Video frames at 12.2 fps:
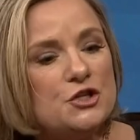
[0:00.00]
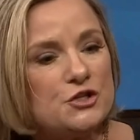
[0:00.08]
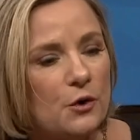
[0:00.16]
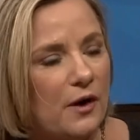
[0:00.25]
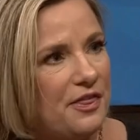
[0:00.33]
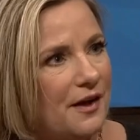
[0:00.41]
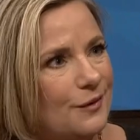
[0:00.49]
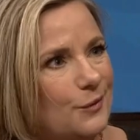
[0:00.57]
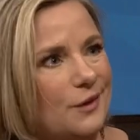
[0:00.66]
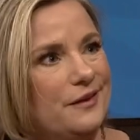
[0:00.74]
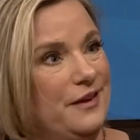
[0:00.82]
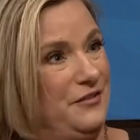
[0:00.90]
So I thought,
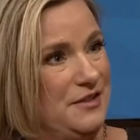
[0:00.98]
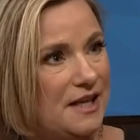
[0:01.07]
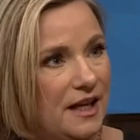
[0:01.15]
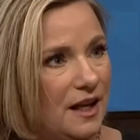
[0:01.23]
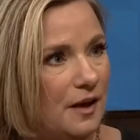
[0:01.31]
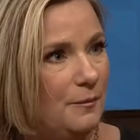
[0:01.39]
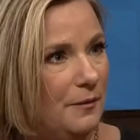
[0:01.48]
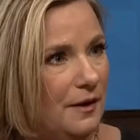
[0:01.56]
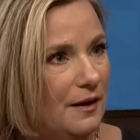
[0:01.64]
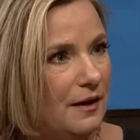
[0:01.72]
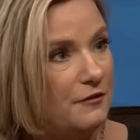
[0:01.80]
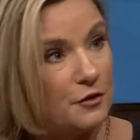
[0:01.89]
well, if it's him,
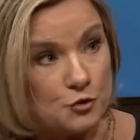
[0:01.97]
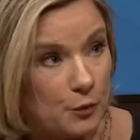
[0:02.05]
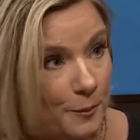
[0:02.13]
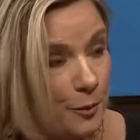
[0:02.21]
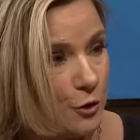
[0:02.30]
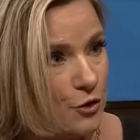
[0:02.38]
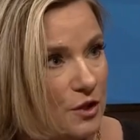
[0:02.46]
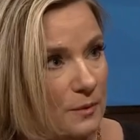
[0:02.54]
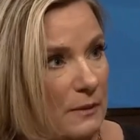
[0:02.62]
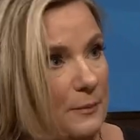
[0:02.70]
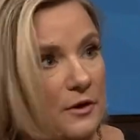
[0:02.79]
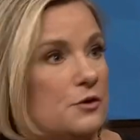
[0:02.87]
if there's one
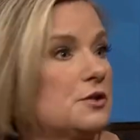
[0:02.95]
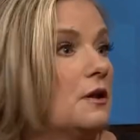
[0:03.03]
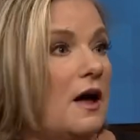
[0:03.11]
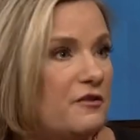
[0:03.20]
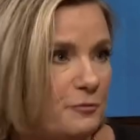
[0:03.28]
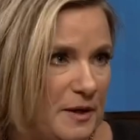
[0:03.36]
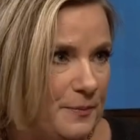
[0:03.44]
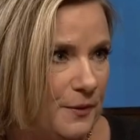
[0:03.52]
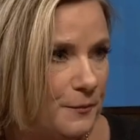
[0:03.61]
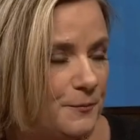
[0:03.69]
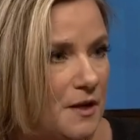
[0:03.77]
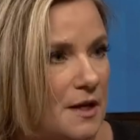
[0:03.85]
person, maybe there's a lot of people.